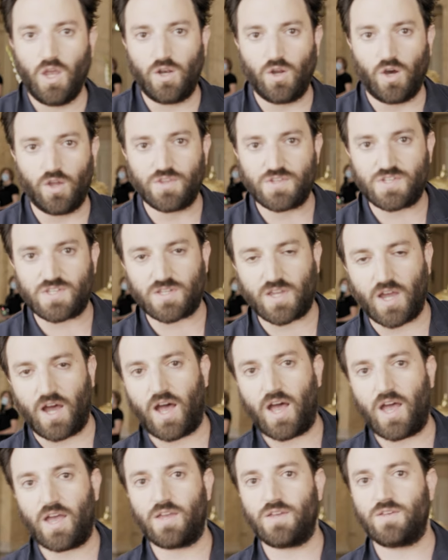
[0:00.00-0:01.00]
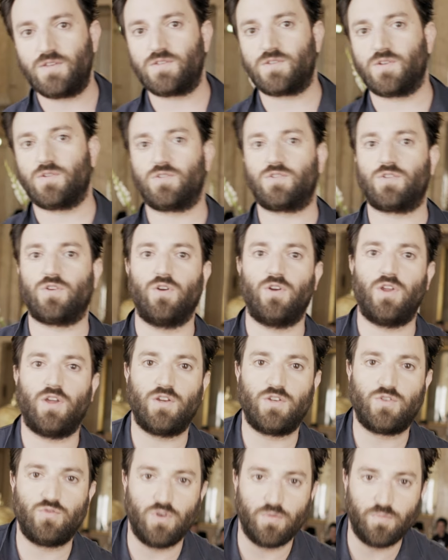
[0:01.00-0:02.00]
and all the skies are
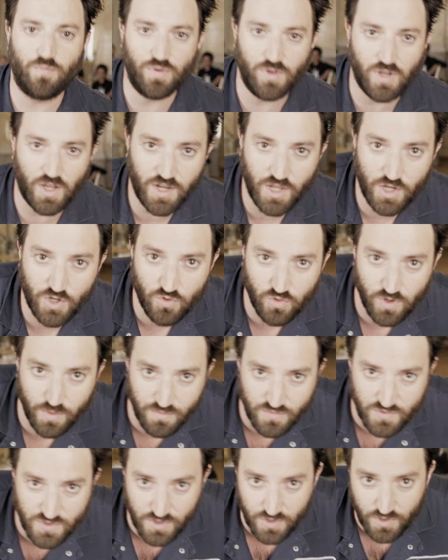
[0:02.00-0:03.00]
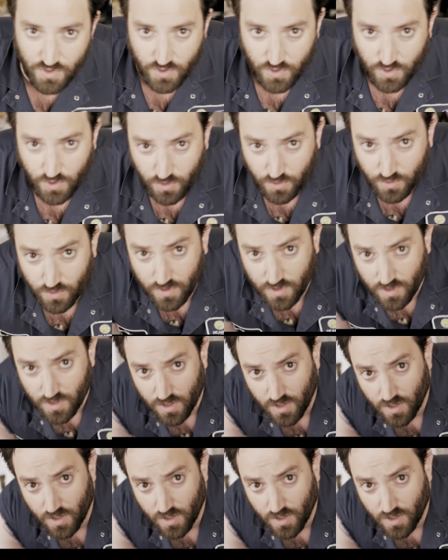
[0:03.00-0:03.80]
turning to a bloody crimson hue.